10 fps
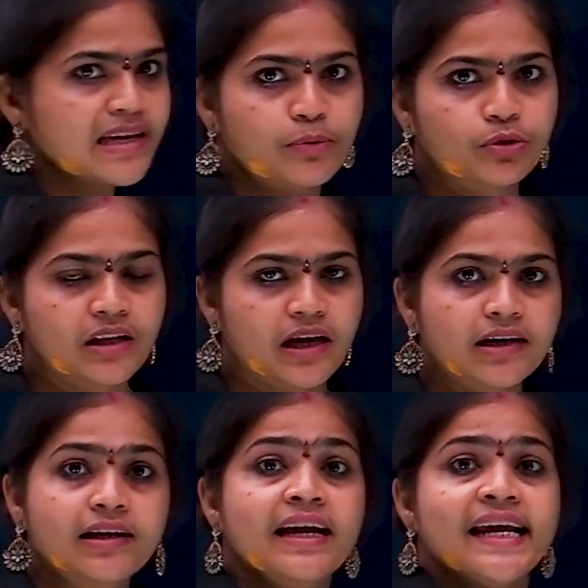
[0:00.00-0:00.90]
about
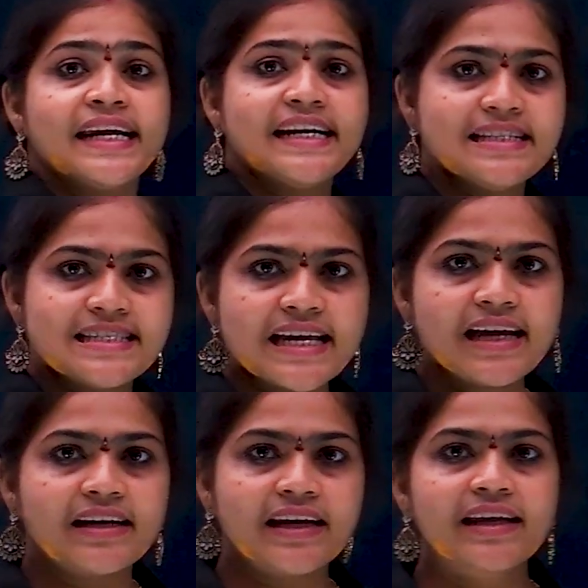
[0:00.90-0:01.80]
that
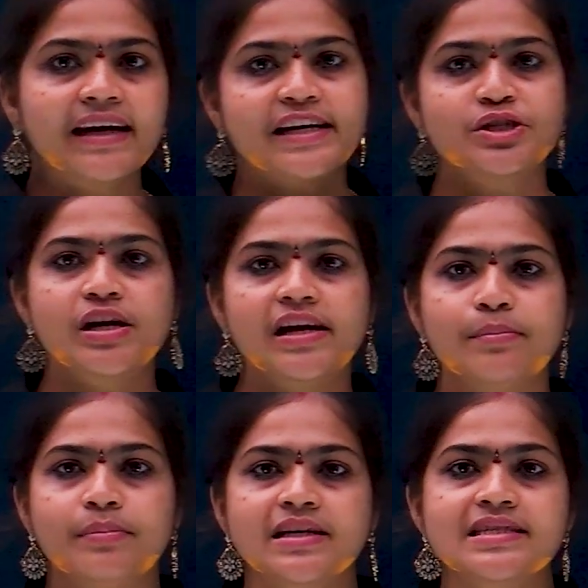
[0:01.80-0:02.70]
inserting rational
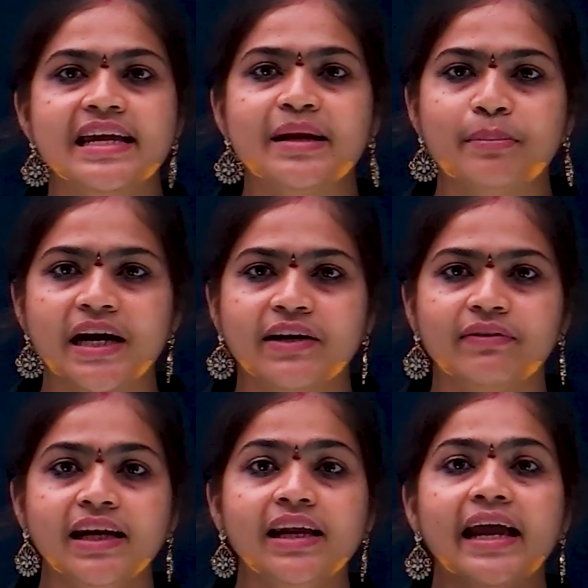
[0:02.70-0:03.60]
numbers in
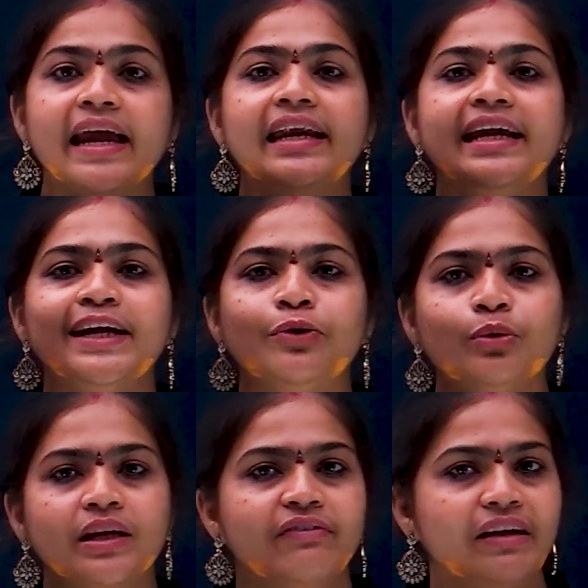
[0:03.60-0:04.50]
between any two
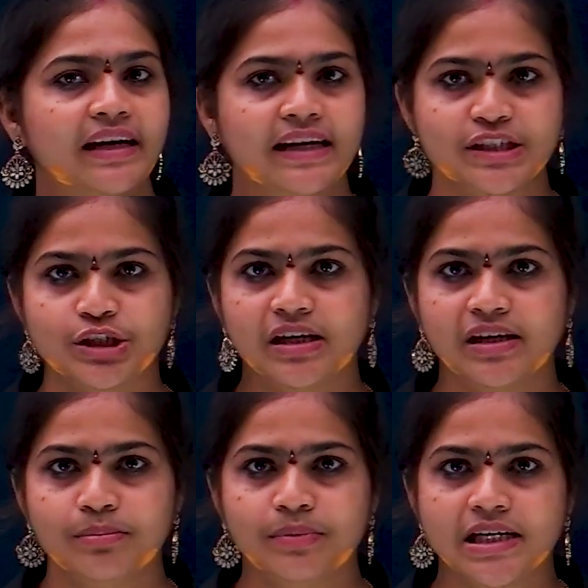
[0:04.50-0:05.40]
given rational
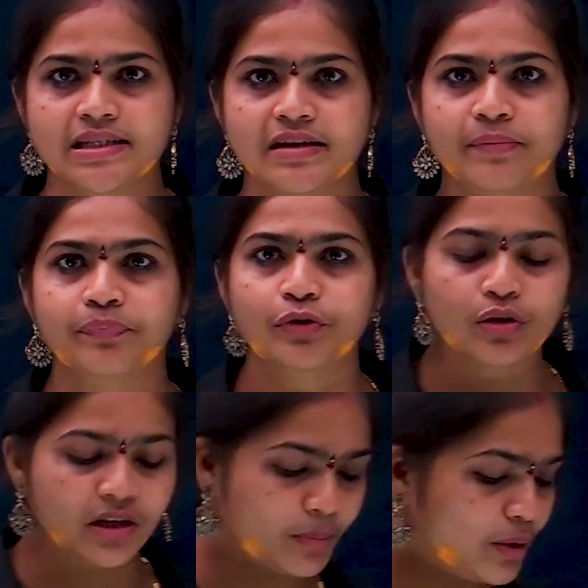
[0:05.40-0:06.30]
numbers.
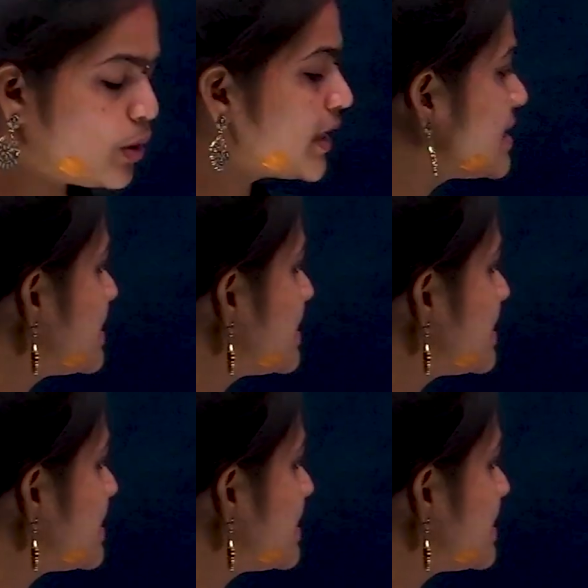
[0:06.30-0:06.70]
Okay ma, what is